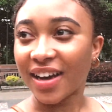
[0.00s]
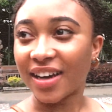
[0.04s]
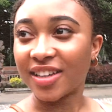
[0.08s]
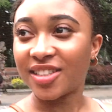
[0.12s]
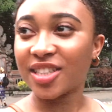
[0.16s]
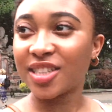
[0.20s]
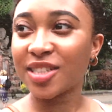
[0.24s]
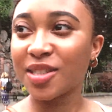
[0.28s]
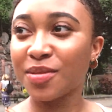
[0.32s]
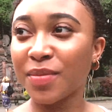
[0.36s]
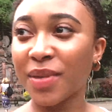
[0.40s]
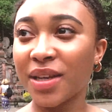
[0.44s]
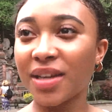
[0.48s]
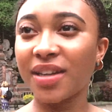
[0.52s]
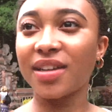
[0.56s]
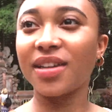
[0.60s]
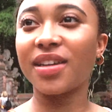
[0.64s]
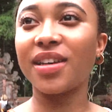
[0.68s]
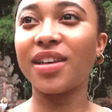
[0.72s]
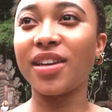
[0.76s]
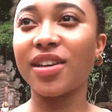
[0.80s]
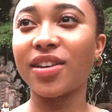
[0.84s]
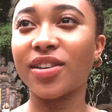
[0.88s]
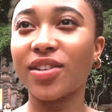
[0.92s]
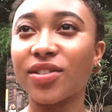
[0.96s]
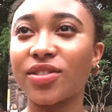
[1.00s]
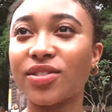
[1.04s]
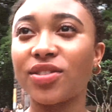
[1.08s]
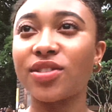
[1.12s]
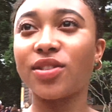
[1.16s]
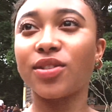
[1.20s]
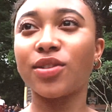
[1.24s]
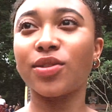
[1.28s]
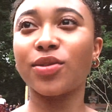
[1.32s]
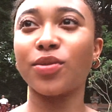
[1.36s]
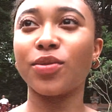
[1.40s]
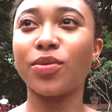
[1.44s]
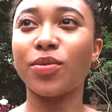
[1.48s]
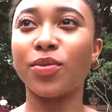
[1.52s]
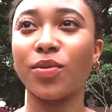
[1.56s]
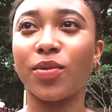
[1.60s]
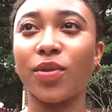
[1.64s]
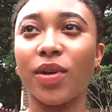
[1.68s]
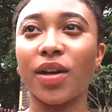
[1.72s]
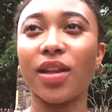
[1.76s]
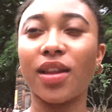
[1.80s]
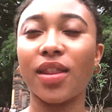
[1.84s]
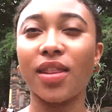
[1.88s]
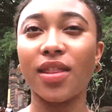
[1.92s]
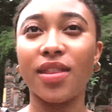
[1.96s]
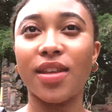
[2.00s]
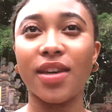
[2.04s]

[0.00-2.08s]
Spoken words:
I just made it here to